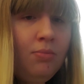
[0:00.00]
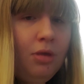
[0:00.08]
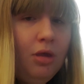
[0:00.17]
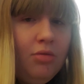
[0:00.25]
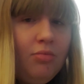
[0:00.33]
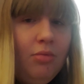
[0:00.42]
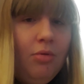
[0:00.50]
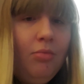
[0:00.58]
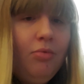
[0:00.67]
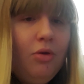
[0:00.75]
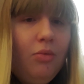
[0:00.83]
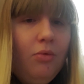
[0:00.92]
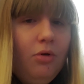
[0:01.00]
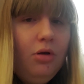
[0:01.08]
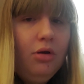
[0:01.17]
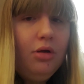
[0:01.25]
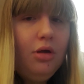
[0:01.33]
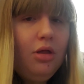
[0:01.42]
because my mom's at
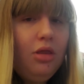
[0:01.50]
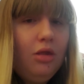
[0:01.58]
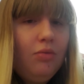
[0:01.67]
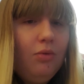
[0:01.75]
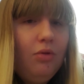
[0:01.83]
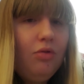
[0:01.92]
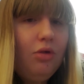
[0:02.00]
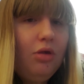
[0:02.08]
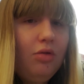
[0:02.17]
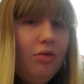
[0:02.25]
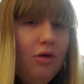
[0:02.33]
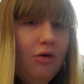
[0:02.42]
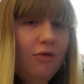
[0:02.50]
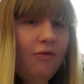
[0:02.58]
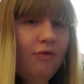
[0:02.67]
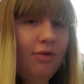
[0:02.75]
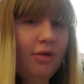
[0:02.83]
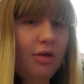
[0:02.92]
work. That's when she gets off.
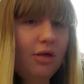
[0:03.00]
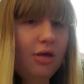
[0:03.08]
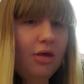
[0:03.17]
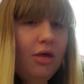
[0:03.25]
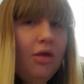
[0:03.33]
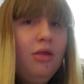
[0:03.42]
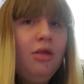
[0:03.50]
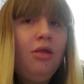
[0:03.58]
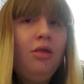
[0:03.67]
Uh,